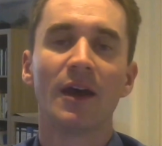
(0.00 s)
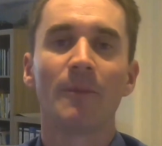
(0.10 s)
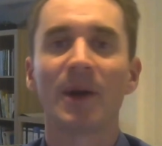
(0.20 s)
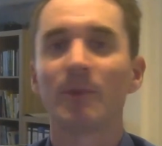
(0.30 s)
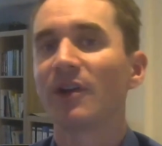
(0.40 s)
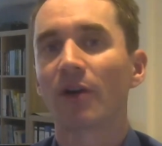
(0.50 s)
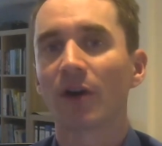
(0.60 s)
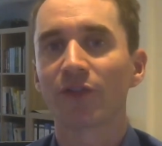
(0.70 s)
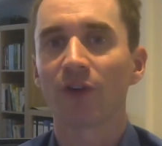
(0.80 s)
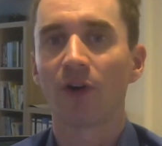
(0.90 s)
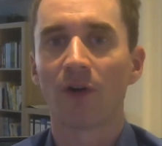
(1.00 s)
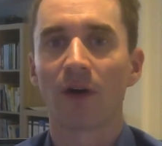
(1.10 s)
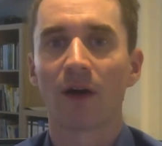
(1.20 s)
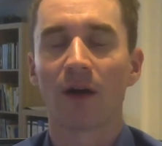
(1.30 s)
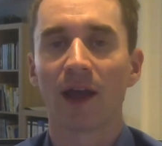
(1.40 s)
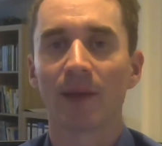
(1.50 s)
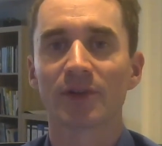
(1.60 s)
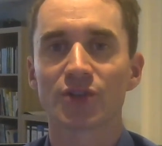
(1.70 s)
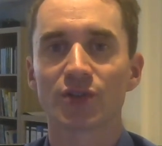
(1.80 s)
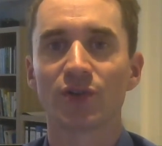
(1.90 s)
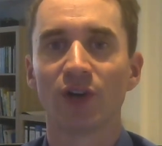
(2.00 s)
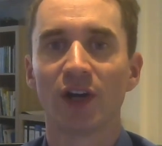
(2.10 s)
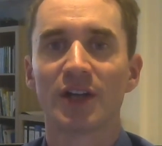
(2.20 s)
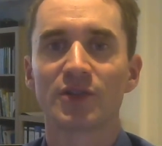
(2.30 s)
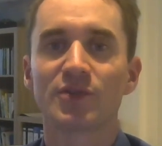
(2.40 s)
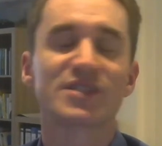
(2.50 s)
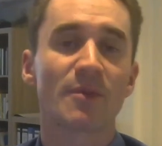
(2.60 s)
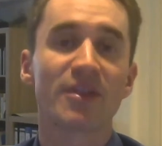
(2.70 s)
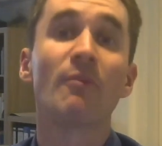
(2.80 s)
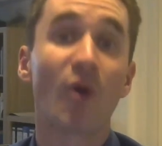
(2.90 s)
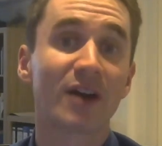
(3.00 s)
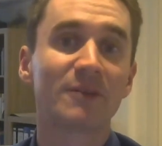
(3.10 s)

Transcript: But we are also able to do something more.